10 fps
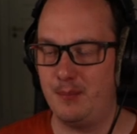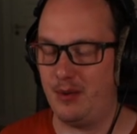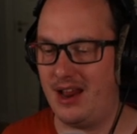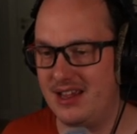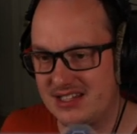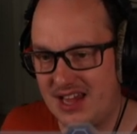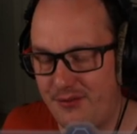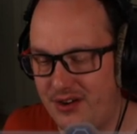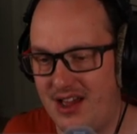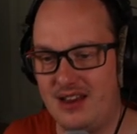players
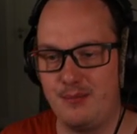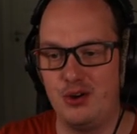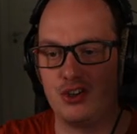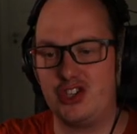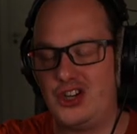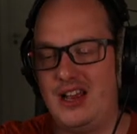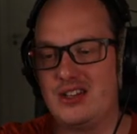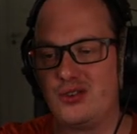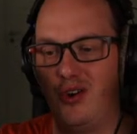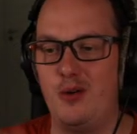haven't had much
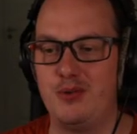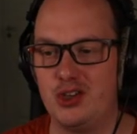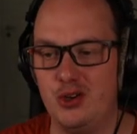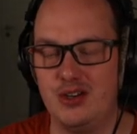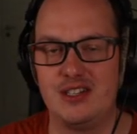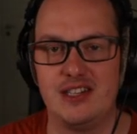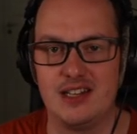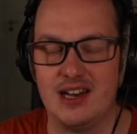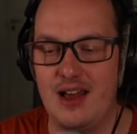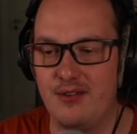chance or opportunity
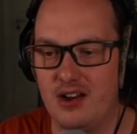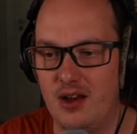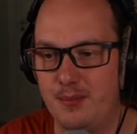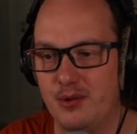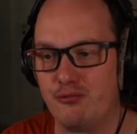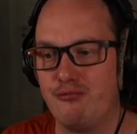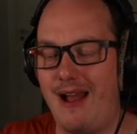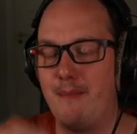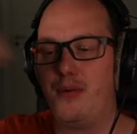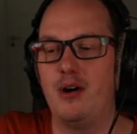to level up and
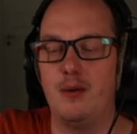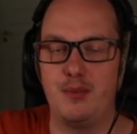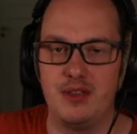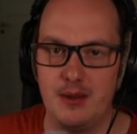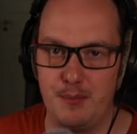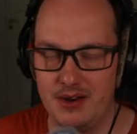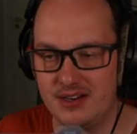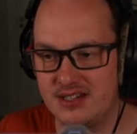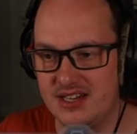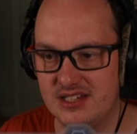ramp up the
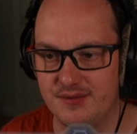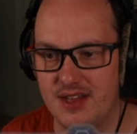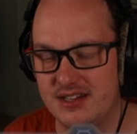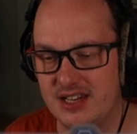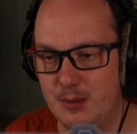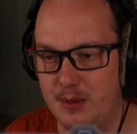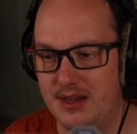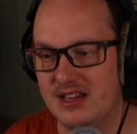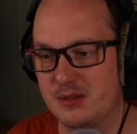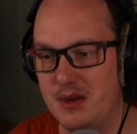abilities of their
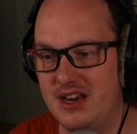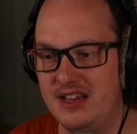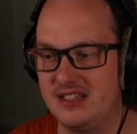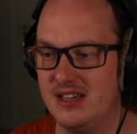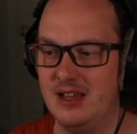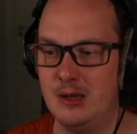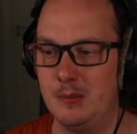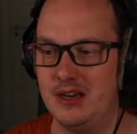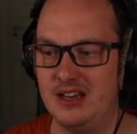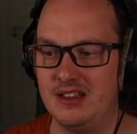DPS minis,
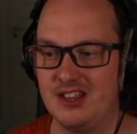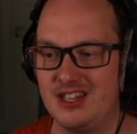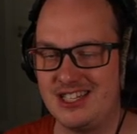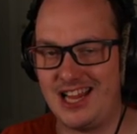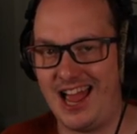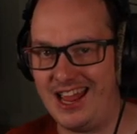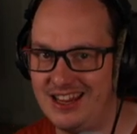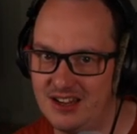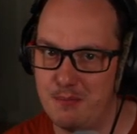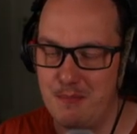meaning that the
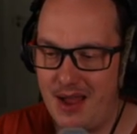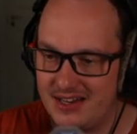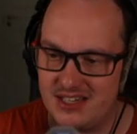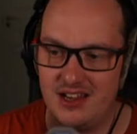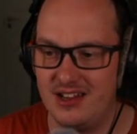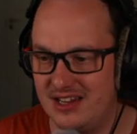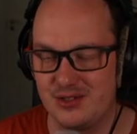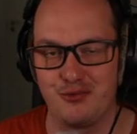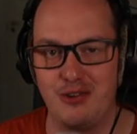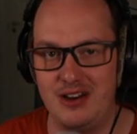tank meta
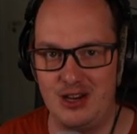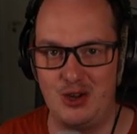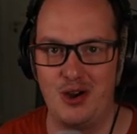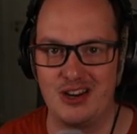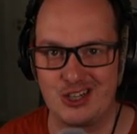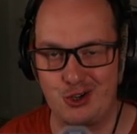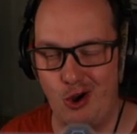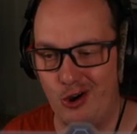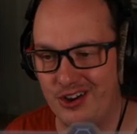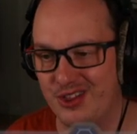is really quite
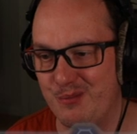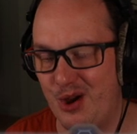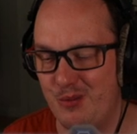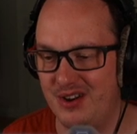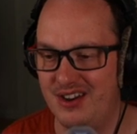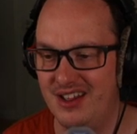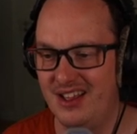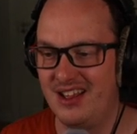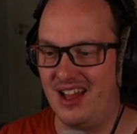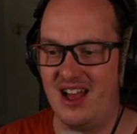strong at the moment.
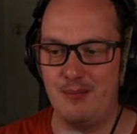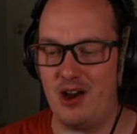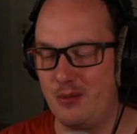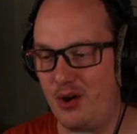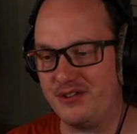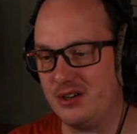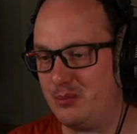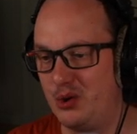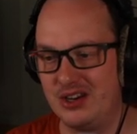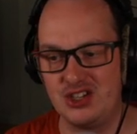Um, I'm
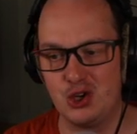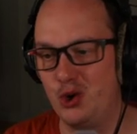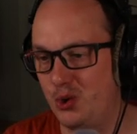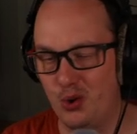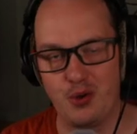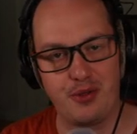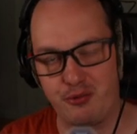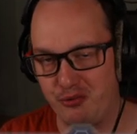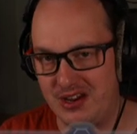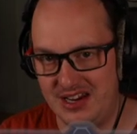often putting two or
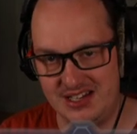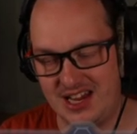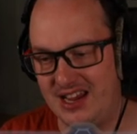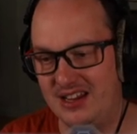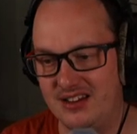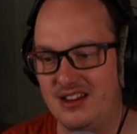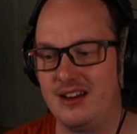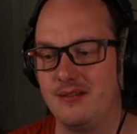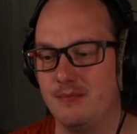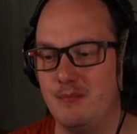three tank
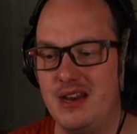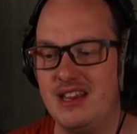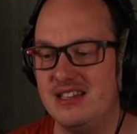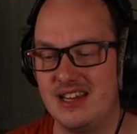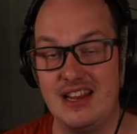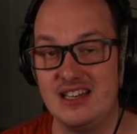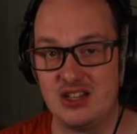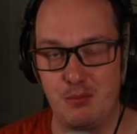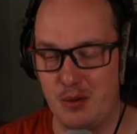minis into